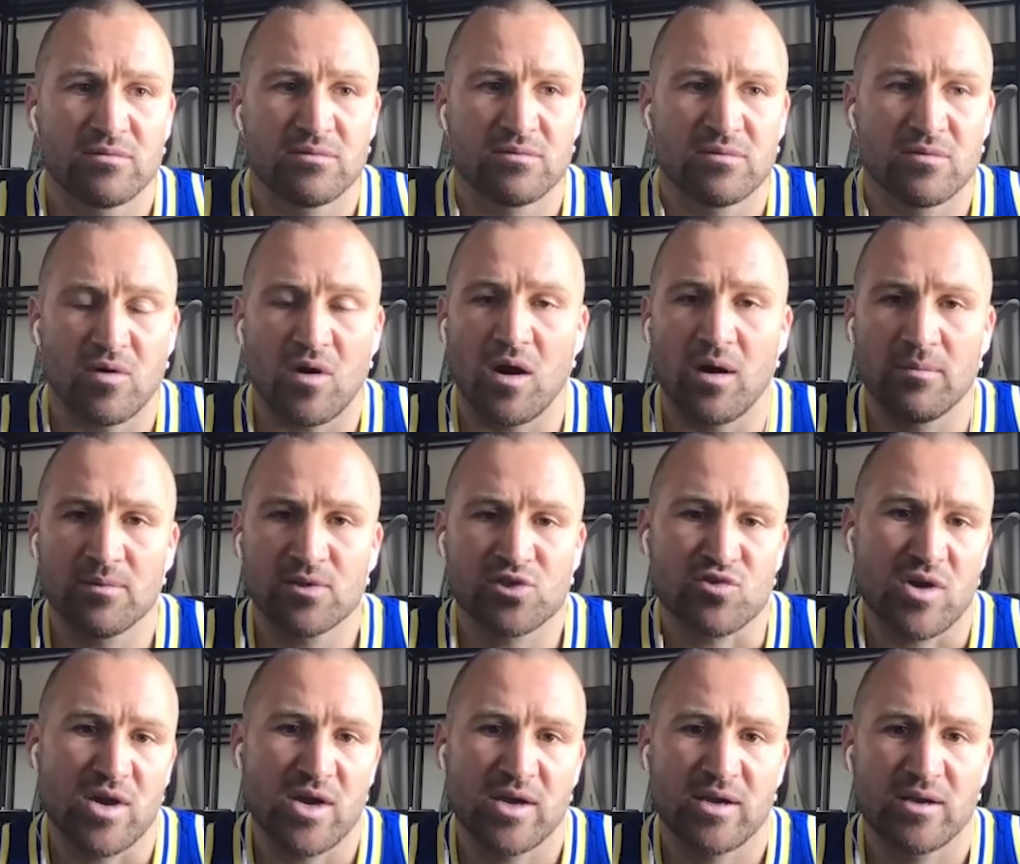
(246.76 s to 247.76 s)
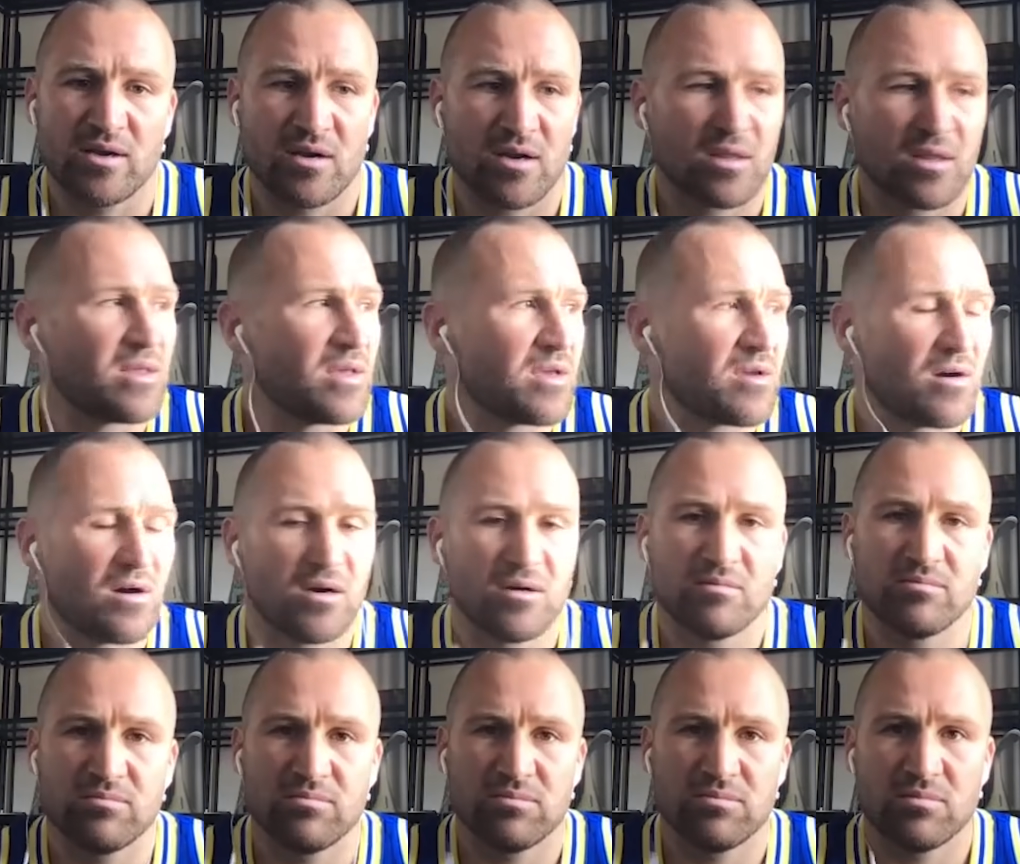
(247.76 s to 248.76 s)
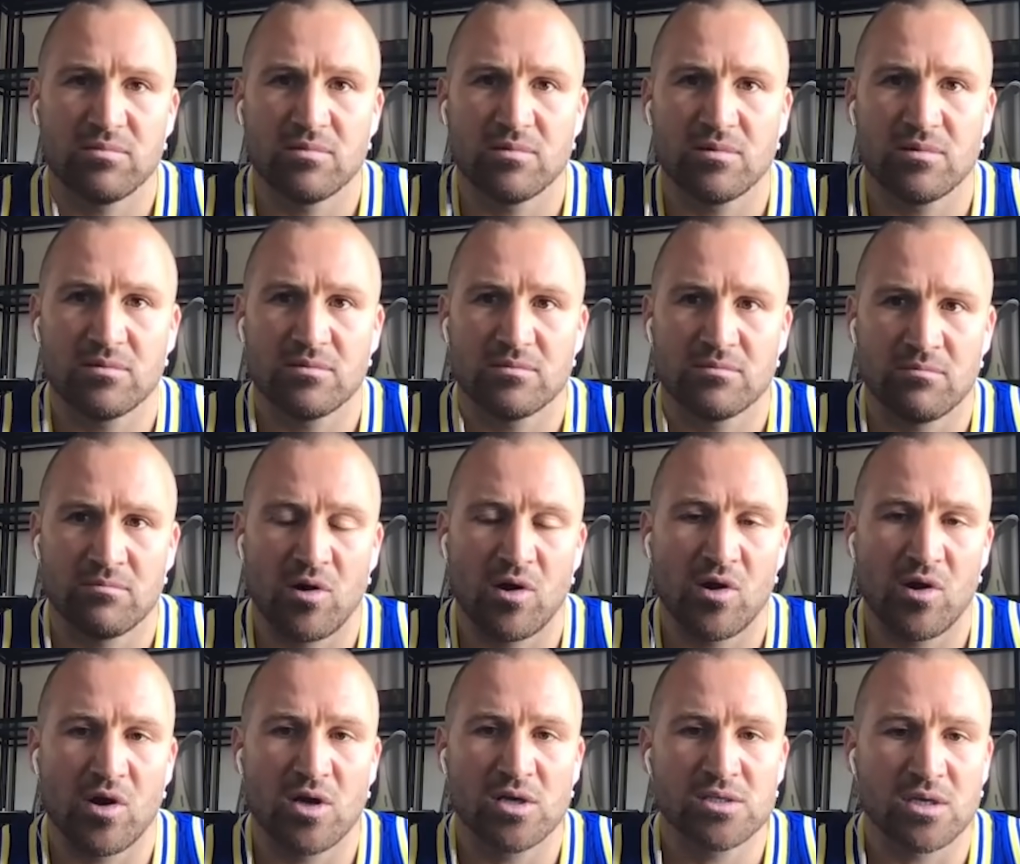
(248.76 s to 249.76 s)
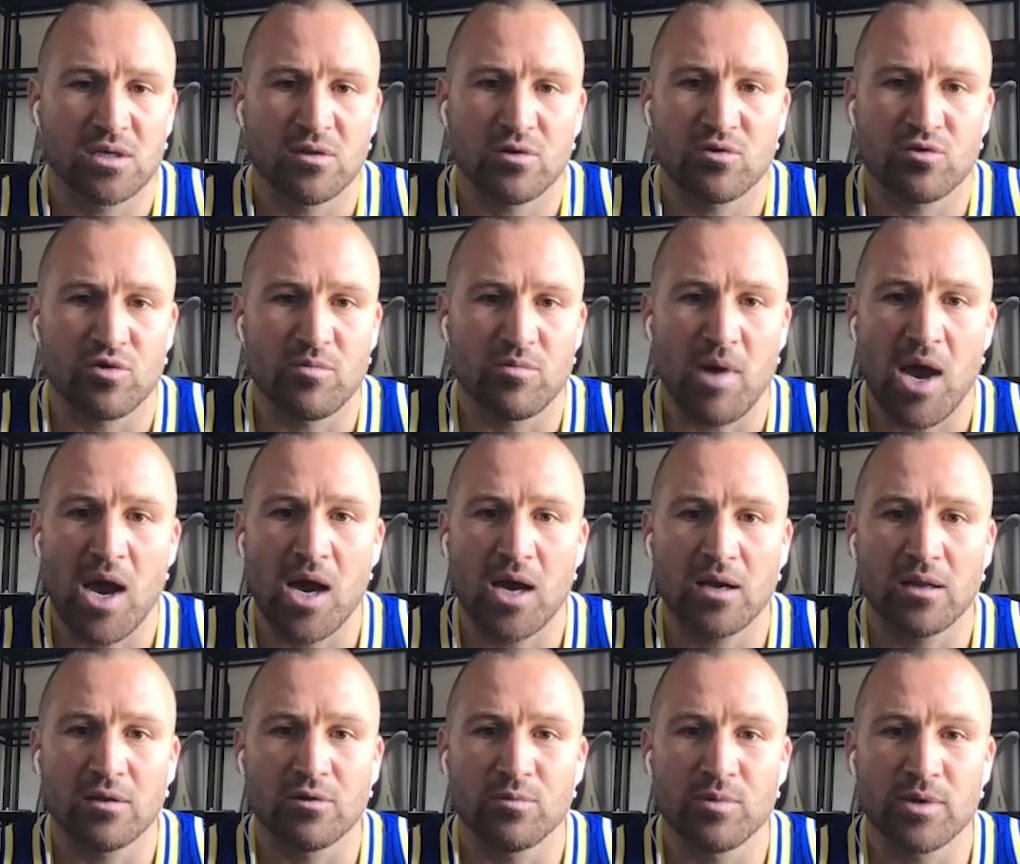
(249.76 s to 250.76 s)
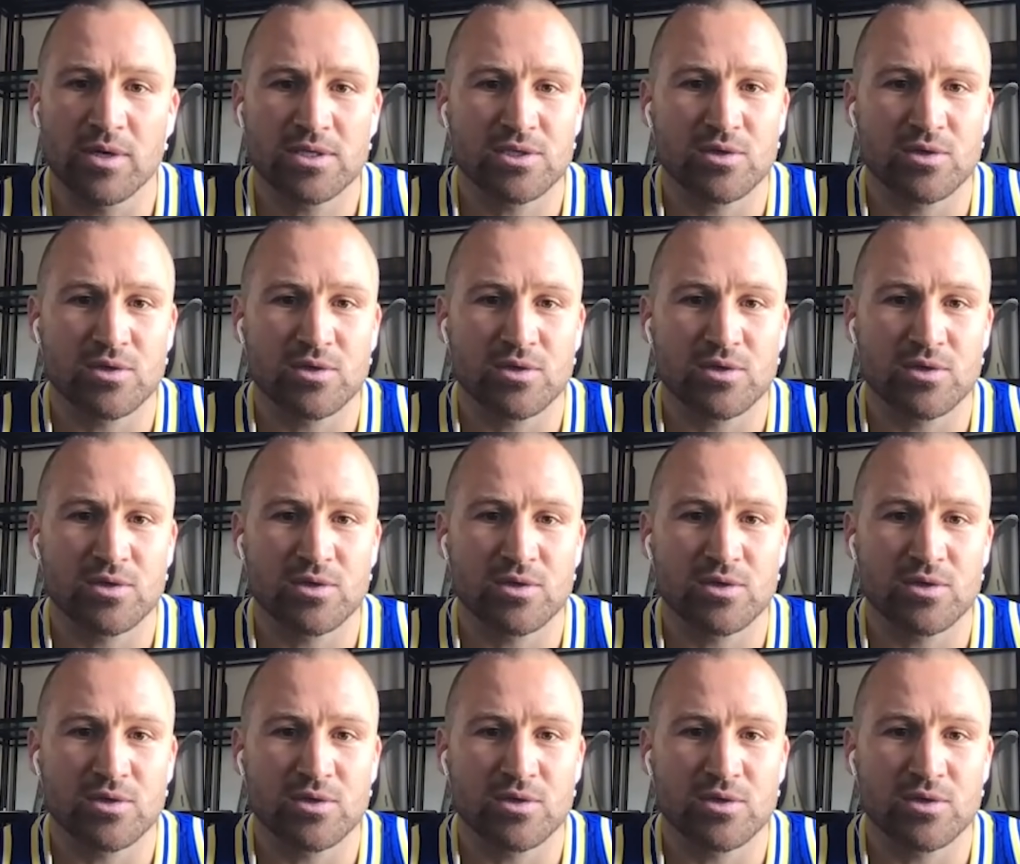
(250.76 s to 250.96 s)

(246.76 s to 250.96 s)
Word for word: Well, I'm Australian, and I think I've, my eyes are looked through my heart a little bit,